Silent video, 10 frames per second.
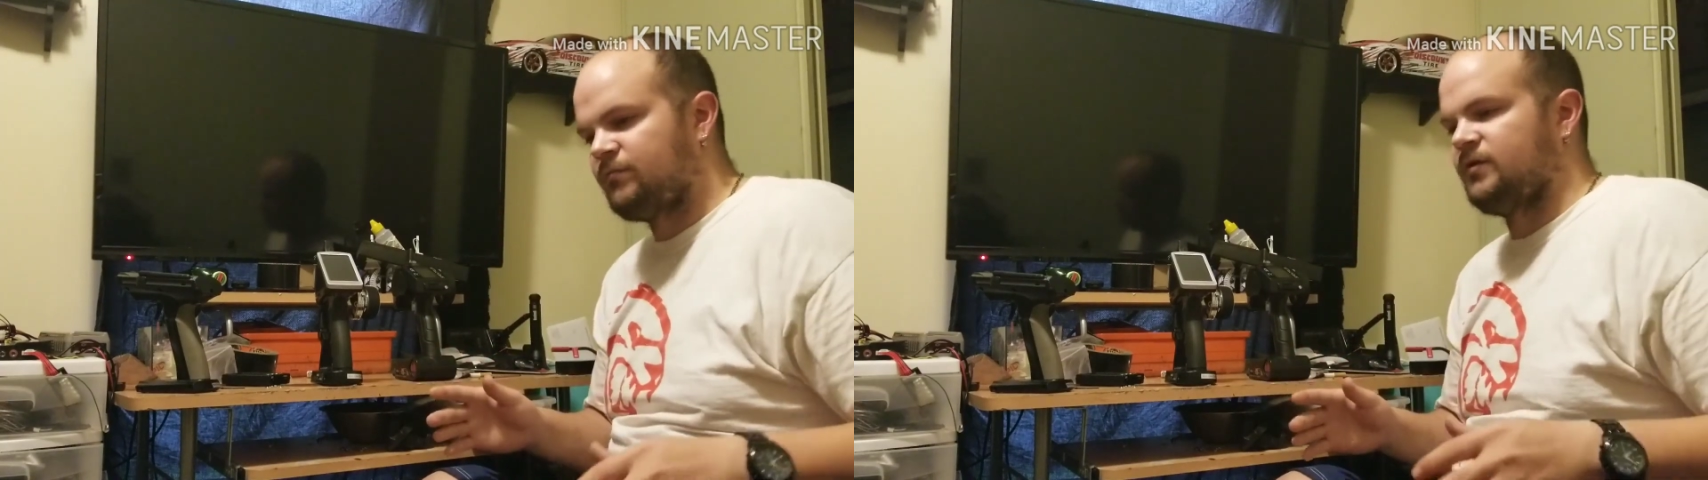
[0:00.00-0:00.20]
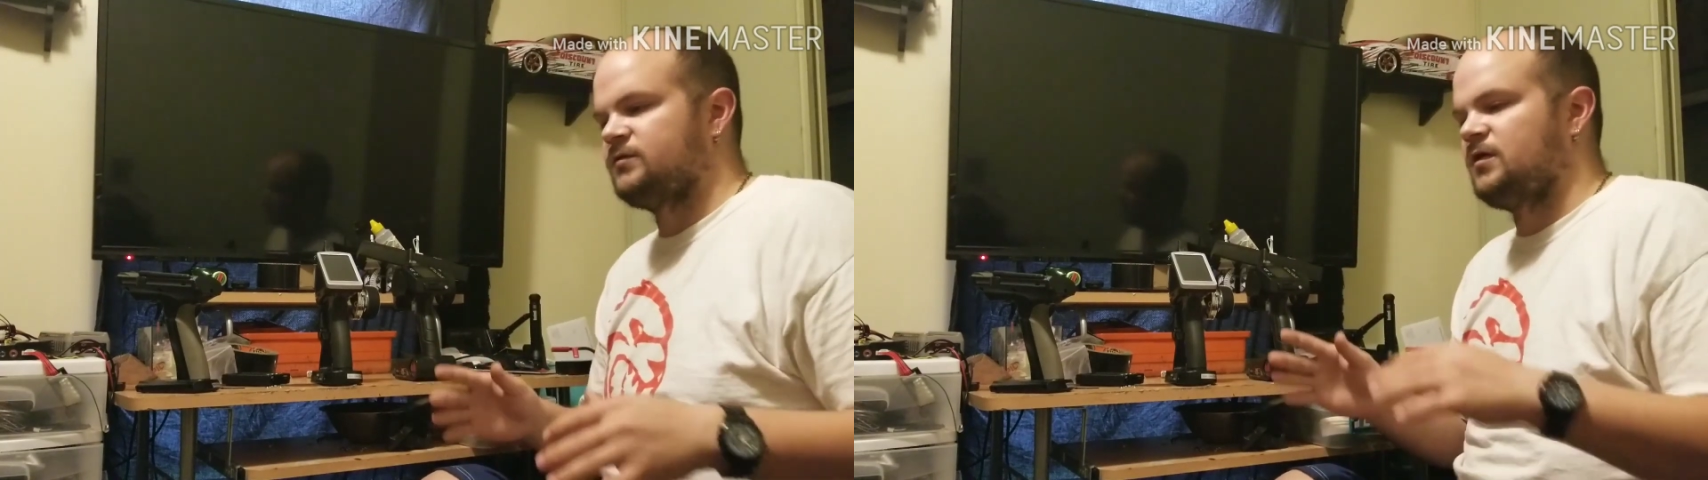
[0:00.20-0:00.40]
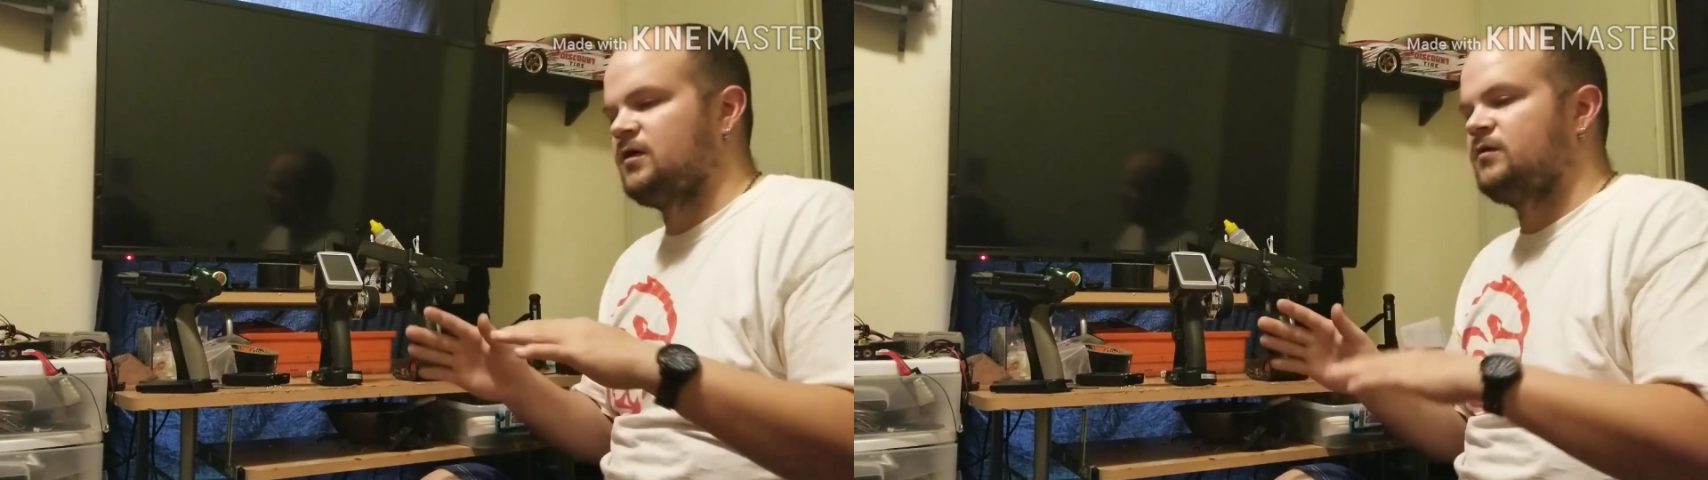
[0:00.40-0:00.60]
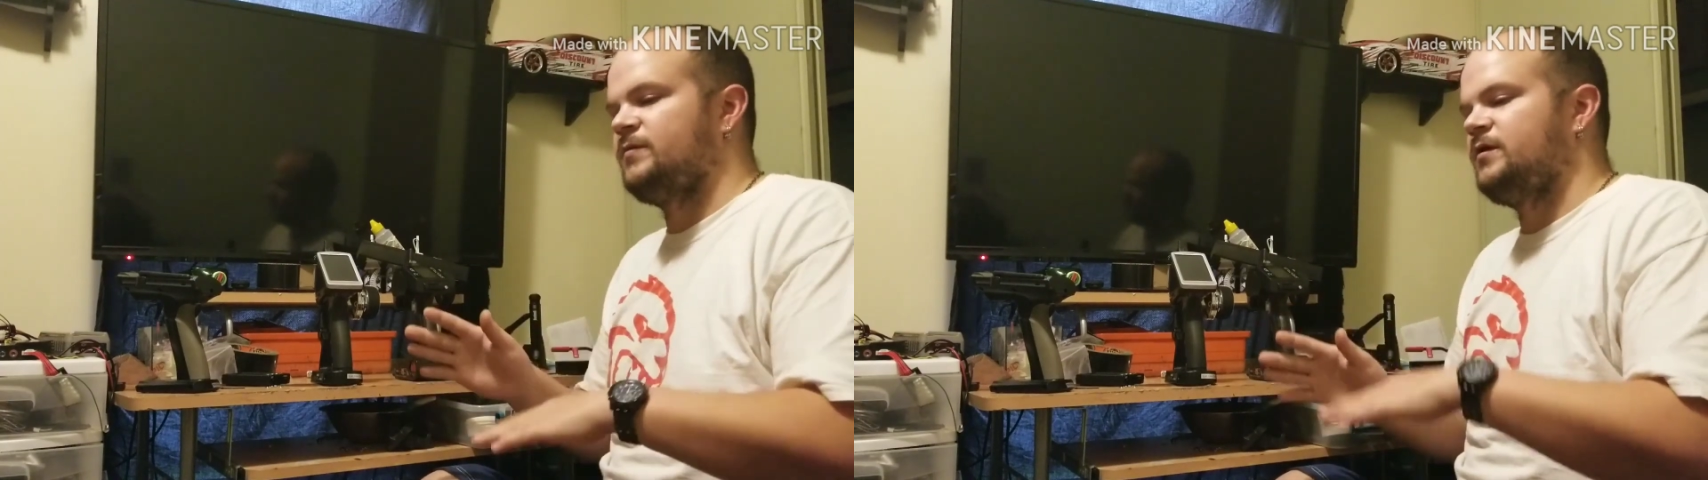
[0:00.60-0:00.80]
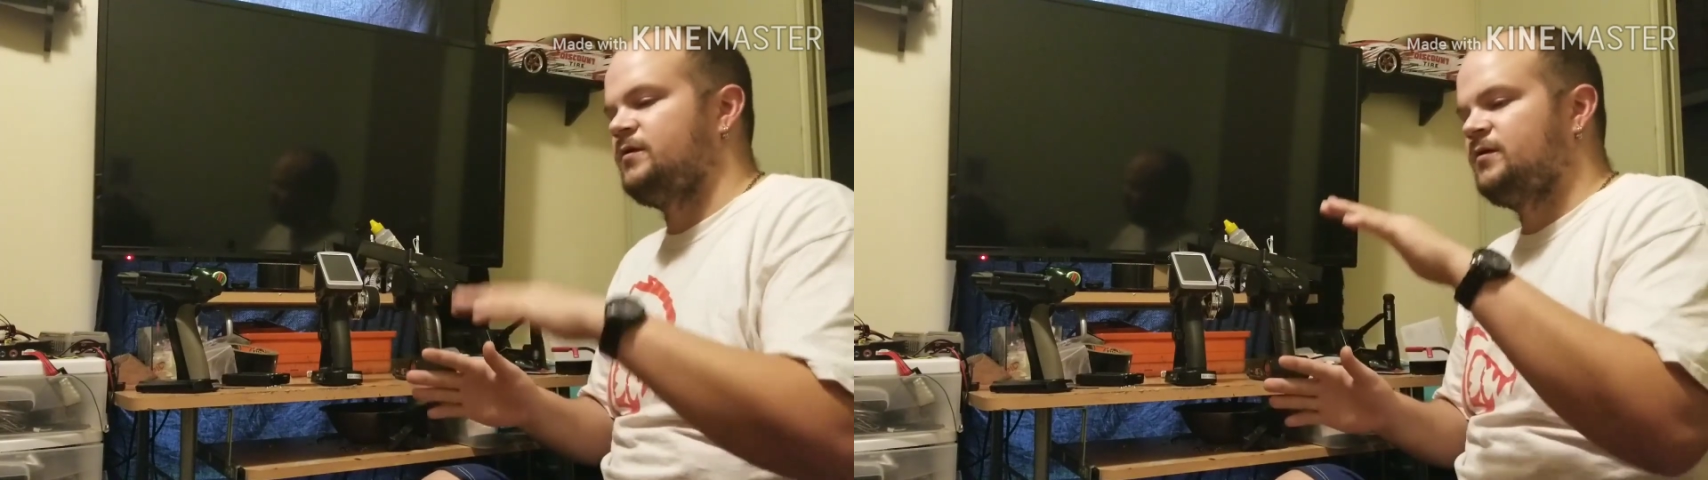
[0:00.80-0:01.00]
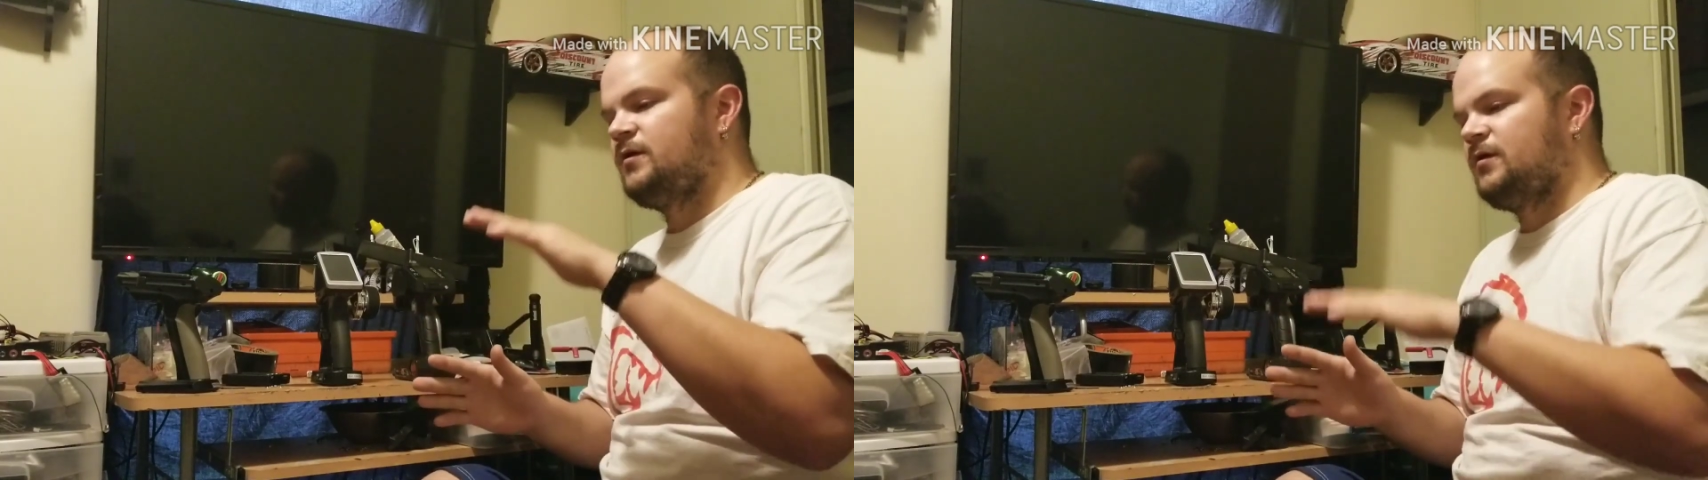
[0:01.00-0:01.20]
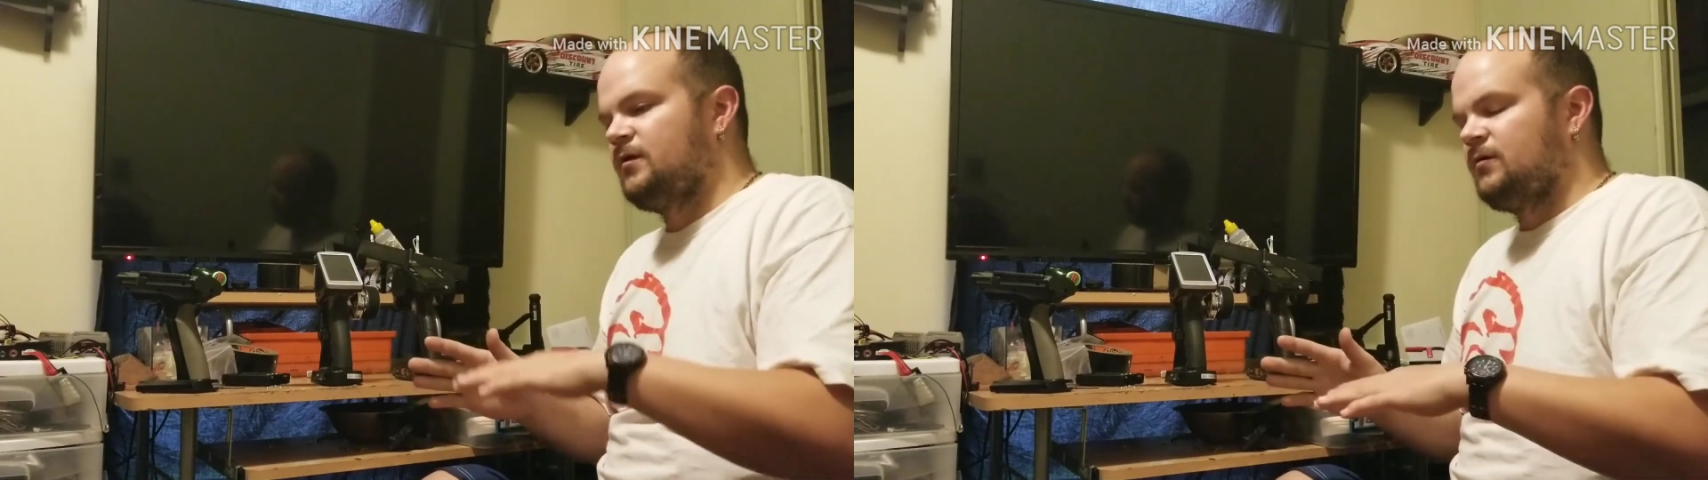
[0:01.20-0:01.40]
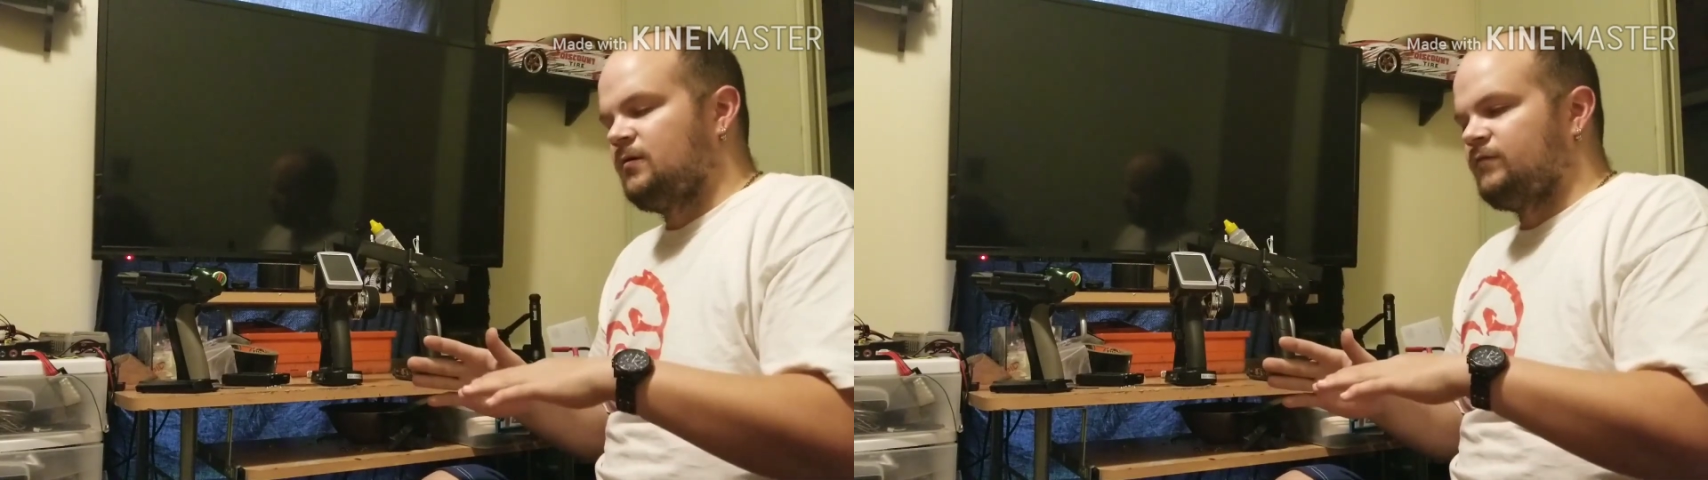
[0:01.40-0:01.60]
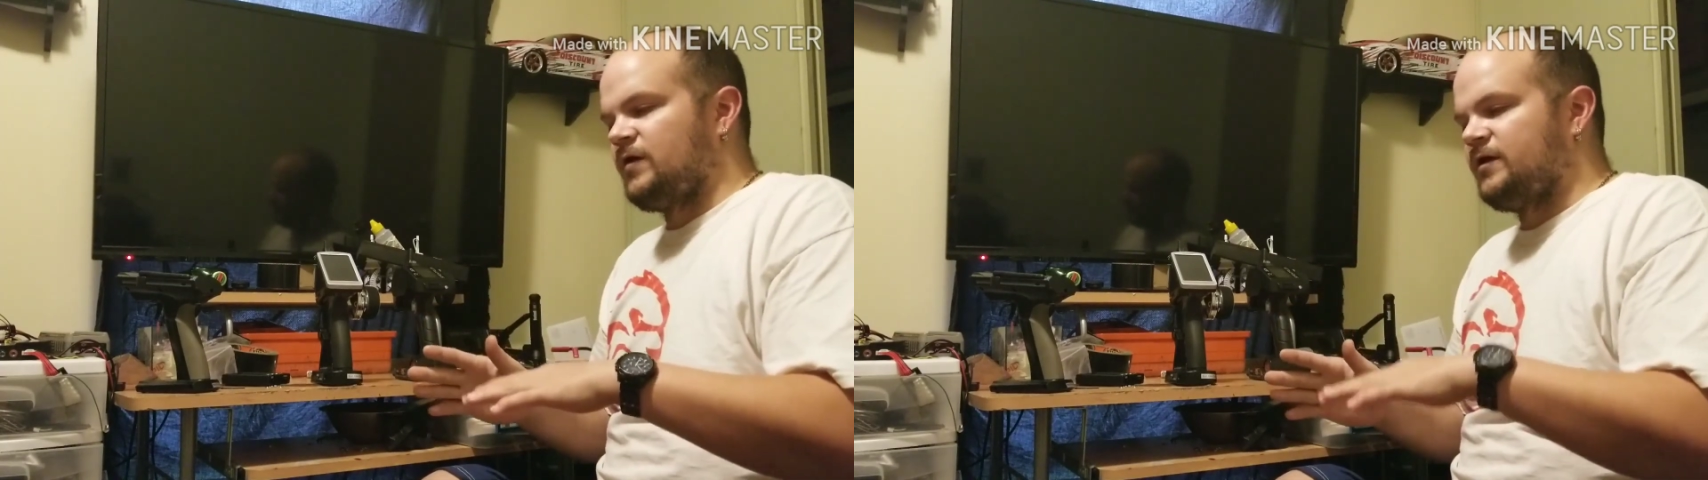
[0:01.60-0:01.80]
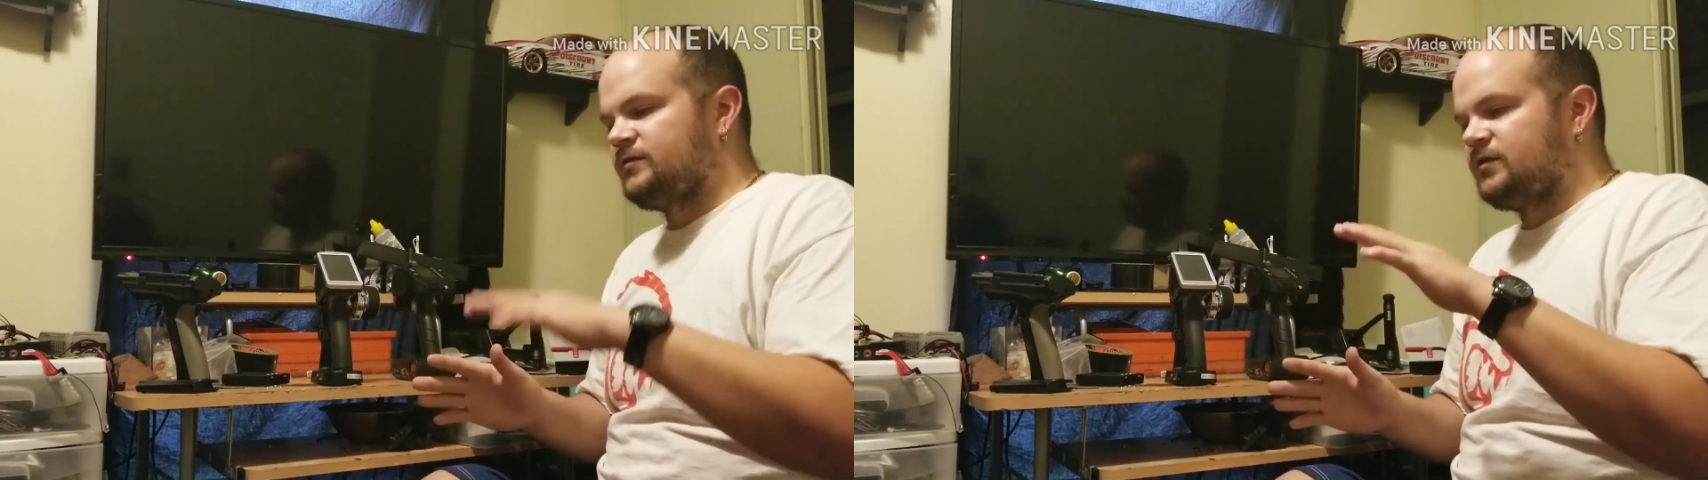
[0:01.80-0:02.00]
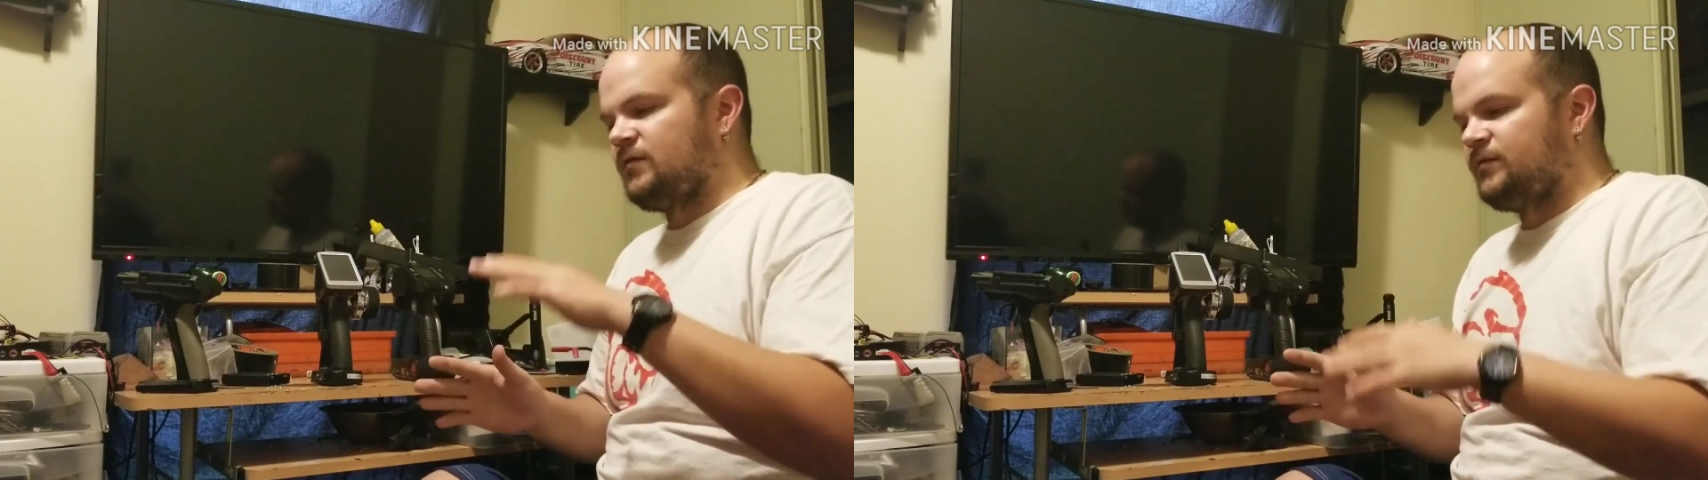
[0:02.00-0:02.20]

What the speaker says: but it's not going to be raised up.